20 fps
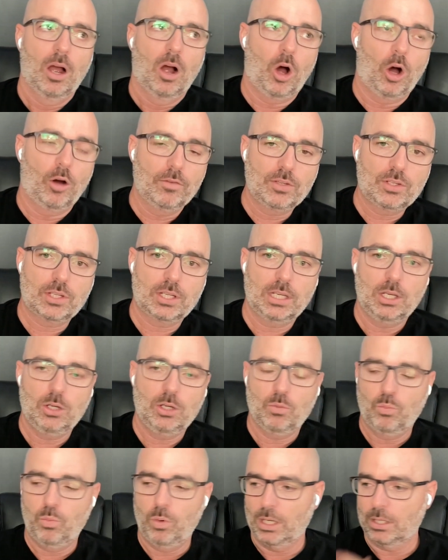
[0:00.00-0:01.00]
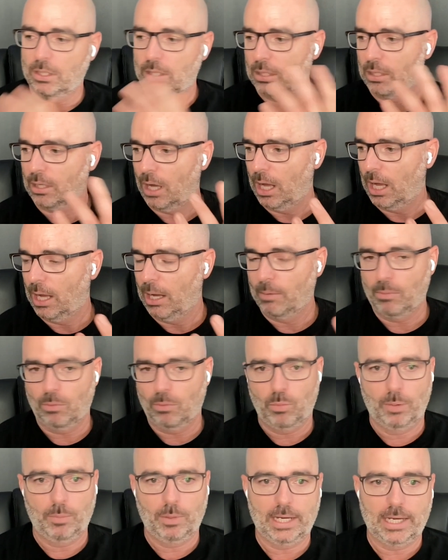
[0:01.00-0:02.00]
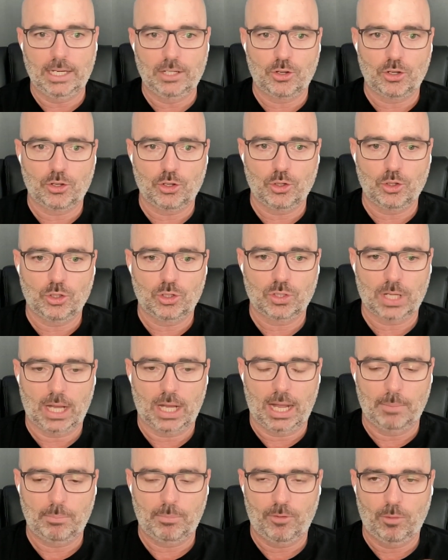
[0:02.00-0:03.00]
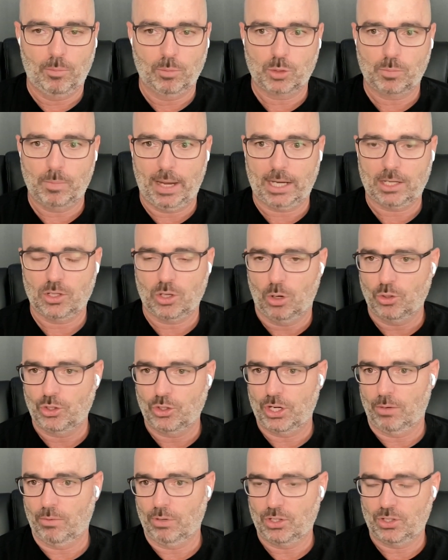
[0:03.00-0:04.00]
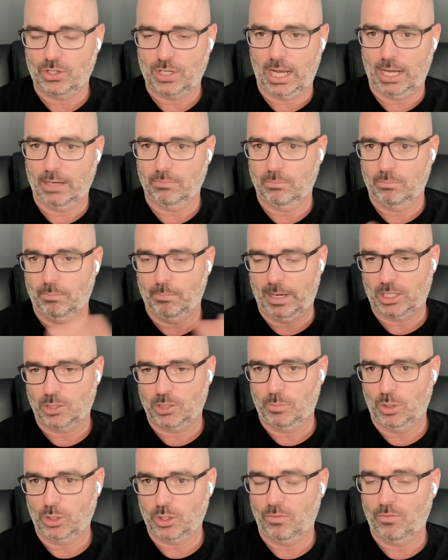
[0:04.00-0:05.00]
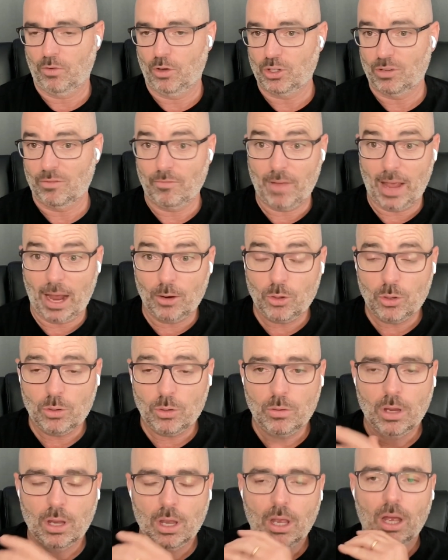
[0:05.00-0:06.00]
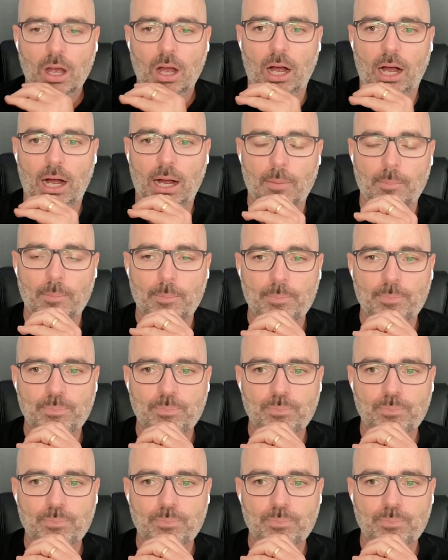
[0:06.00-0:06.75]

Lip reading: Obviously, with when we introduce Performance Max, I'll generally start maximize conversion value, and